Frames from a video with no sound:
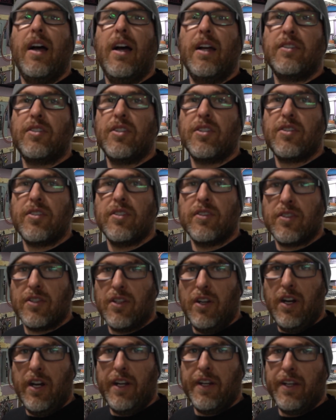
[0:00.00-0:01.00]
I just
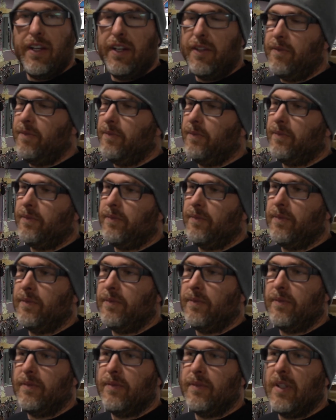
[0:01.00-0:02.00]
decided
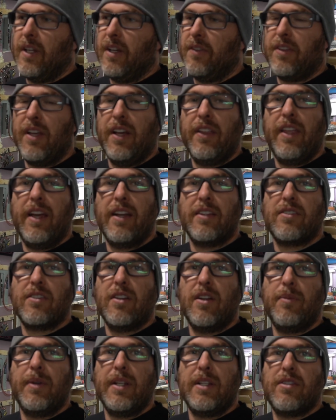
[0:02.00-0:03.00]
I've done that
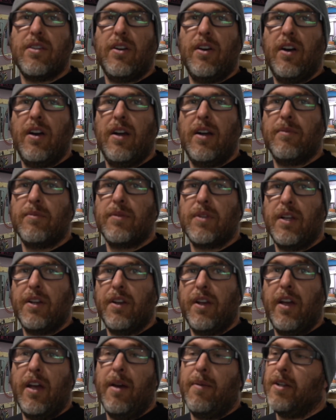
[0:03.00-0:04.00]
so many times, I
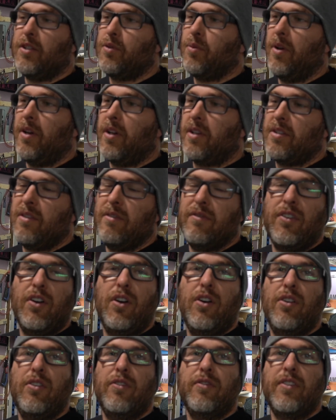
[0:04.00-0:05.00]
know how much work's
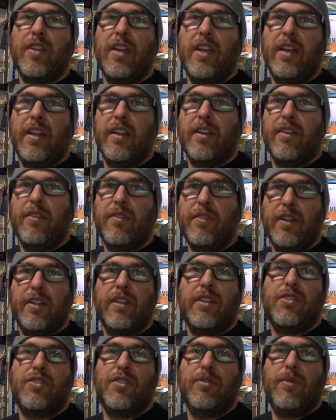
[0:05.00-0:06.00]
involved, and I
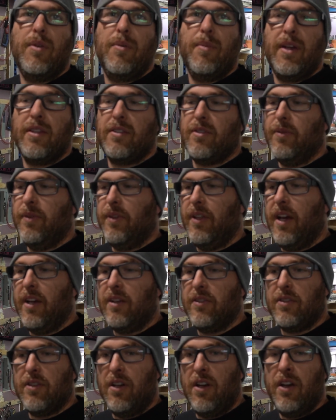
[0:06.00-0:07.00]
really shouldn't be messing with
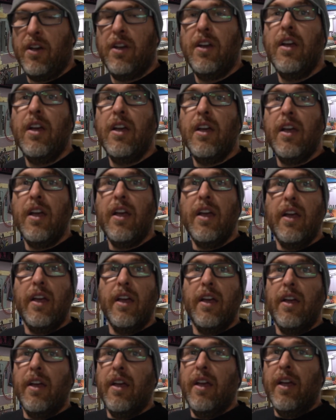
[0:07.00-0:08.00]
that. So
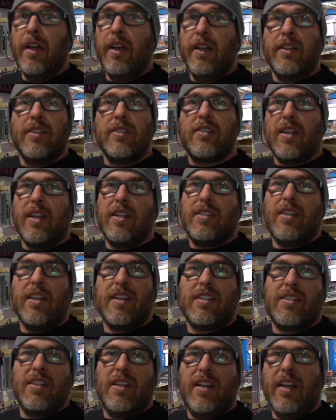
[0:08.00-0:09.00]

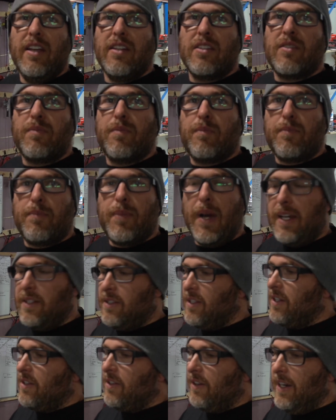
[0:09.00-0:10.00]
C6 it is,
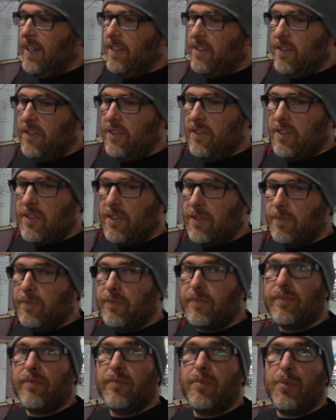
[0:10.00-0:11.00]
basic reasons,
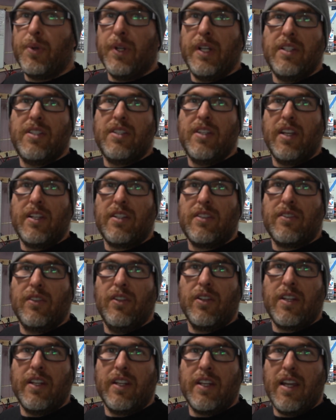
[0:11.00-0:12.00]
pretty sick
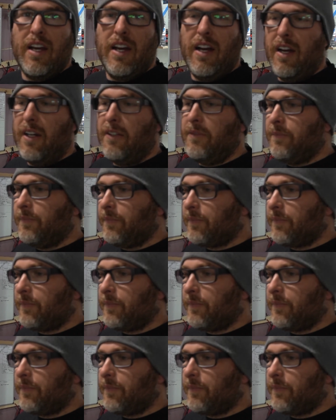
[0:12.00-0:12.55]
looking car.